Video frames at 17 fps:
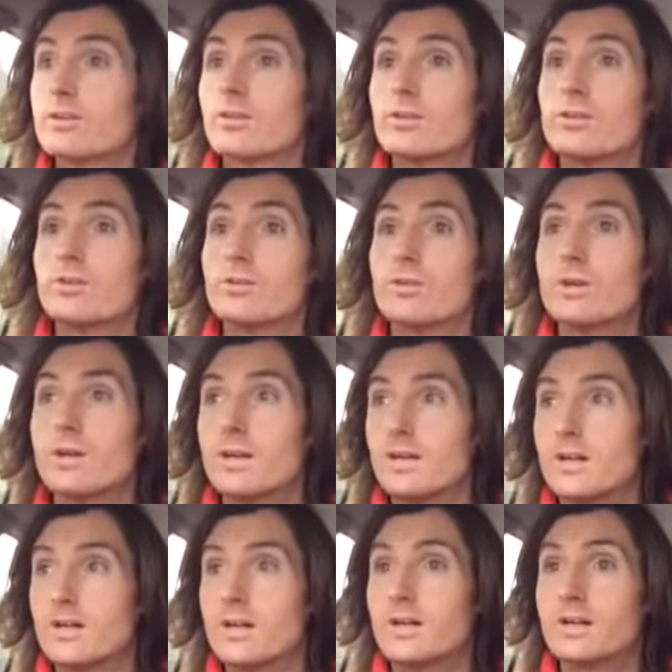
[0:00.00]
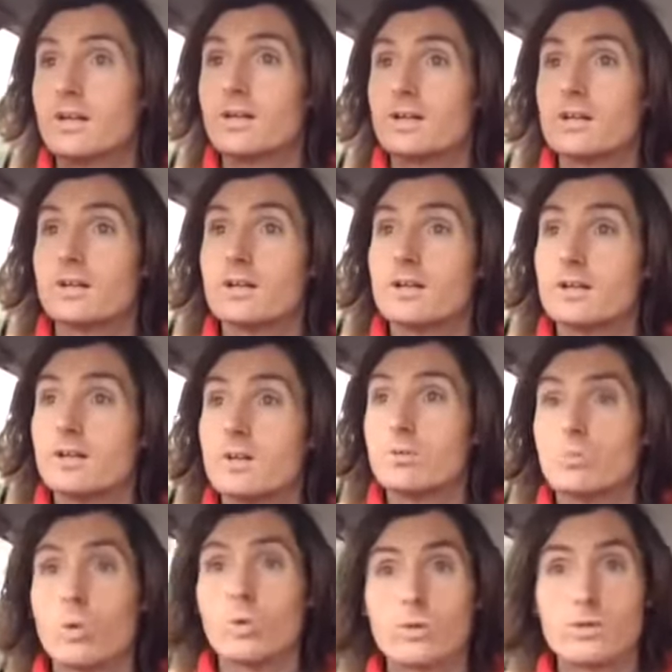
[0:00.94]
to
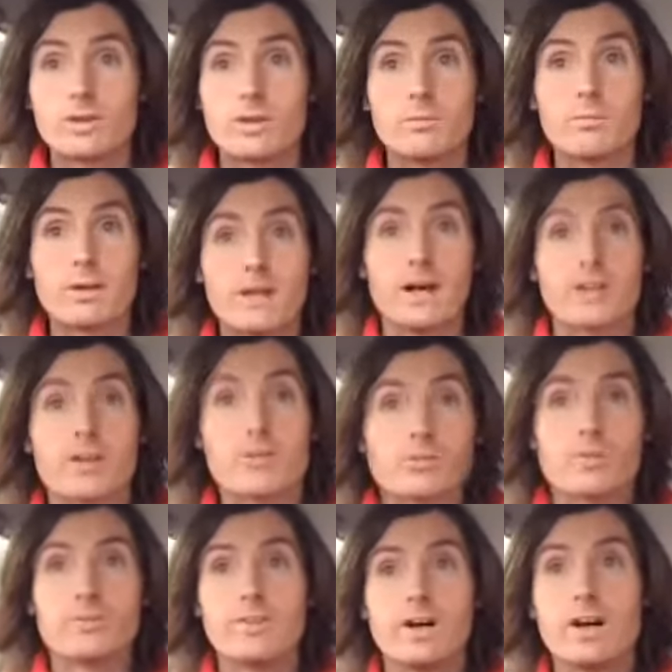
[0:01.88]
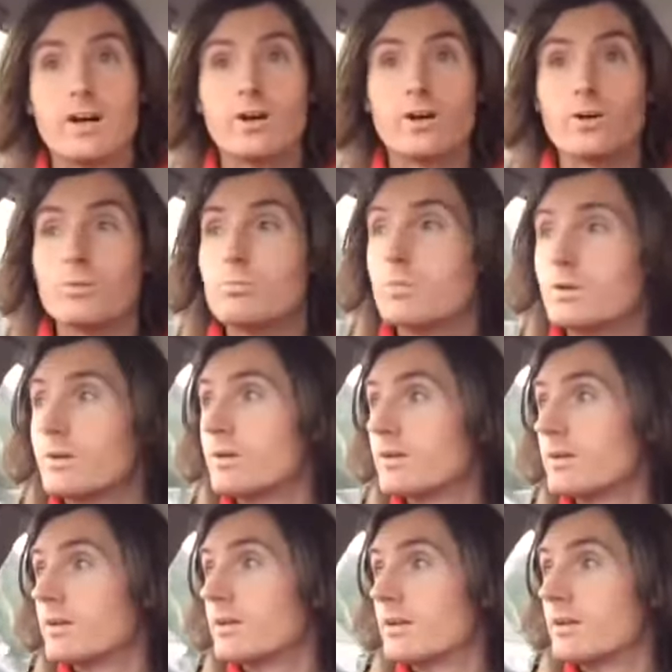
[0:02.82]
water the plants with at
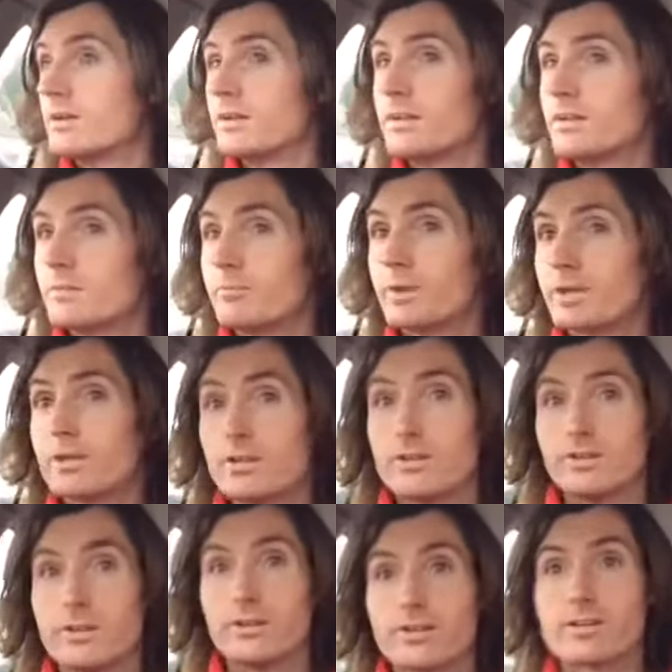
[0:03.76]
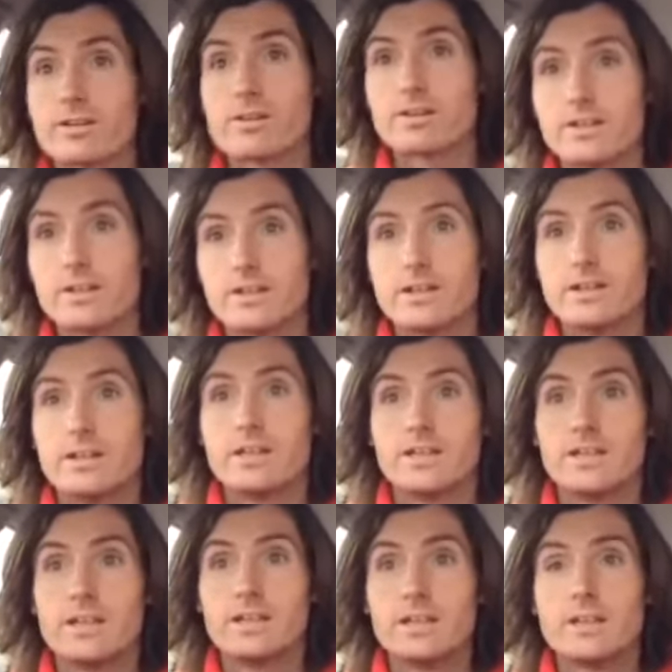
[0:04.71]
home, because
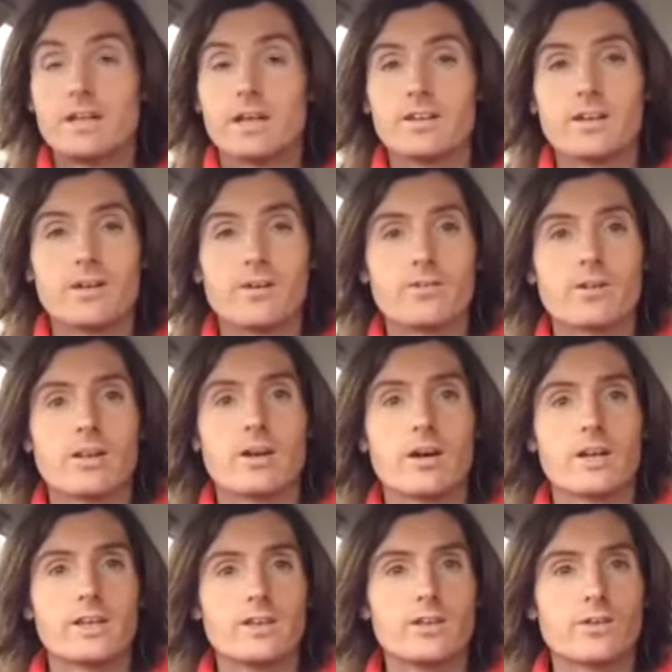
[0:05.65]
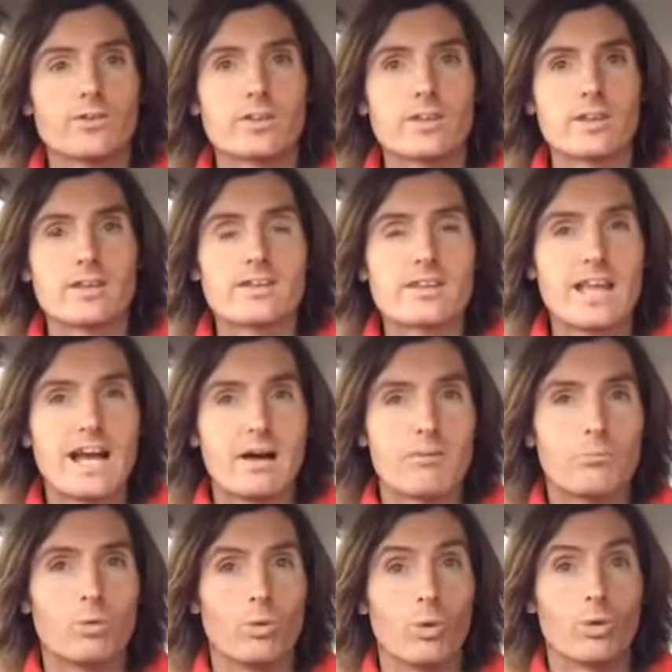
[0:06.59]
I don't like using the
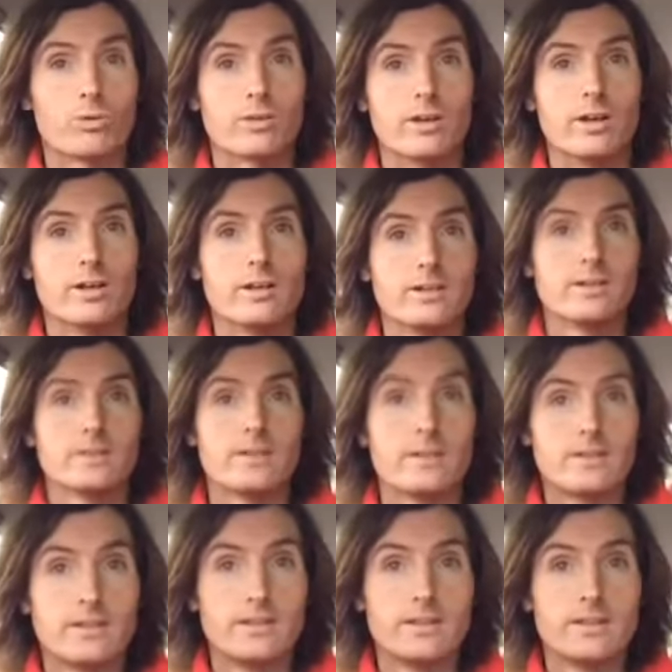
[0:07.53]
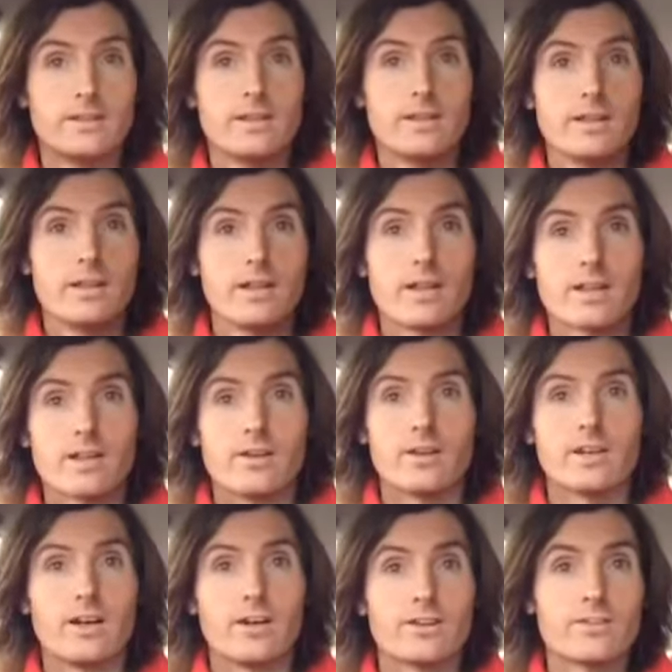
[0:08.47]
tap water.
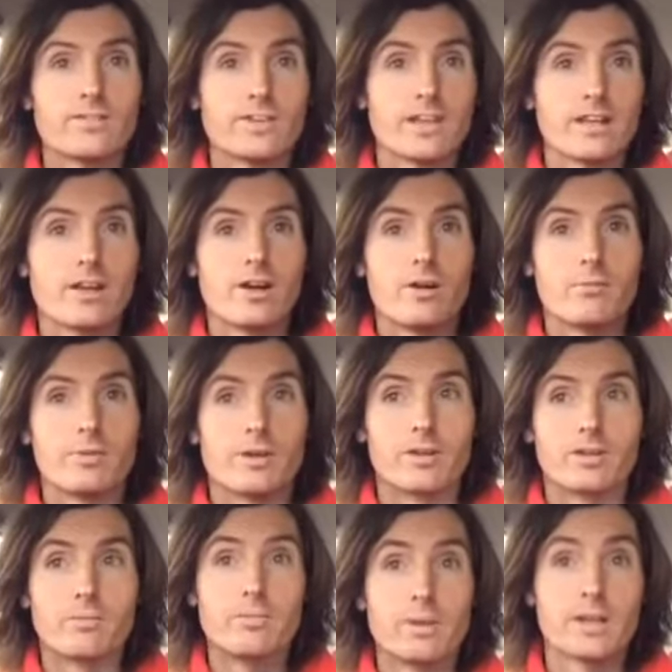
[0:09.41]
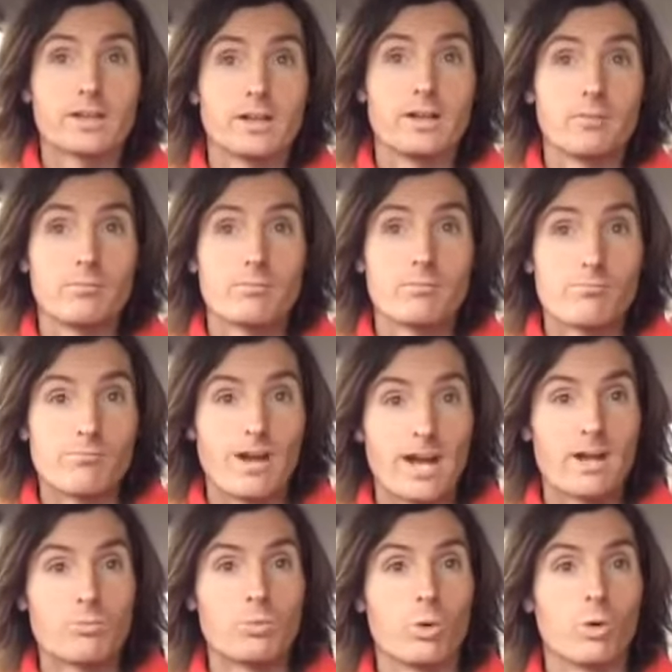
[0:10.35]
So I go to the allotment to pick up
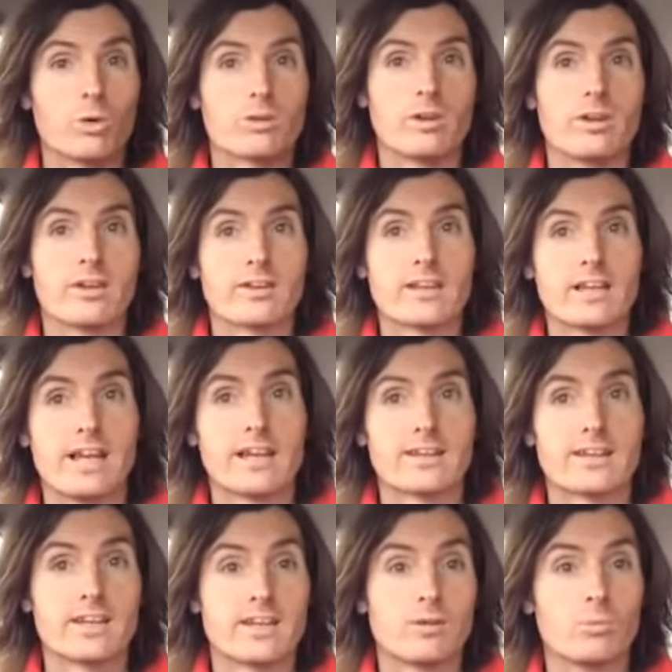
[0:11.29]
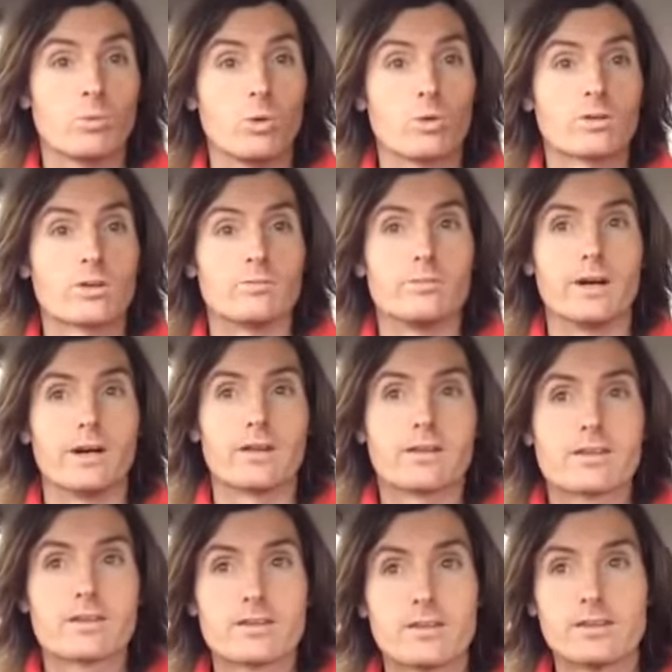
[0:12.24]
rainwater that's collected in the water
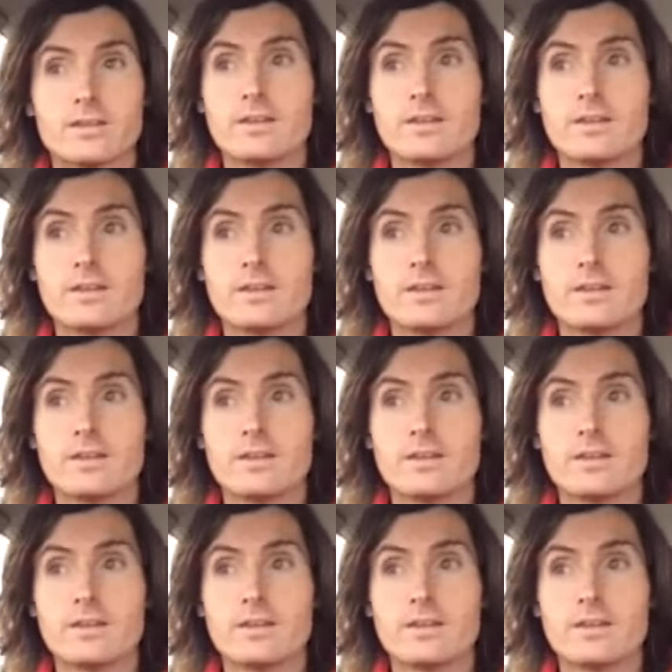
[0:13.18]
butts,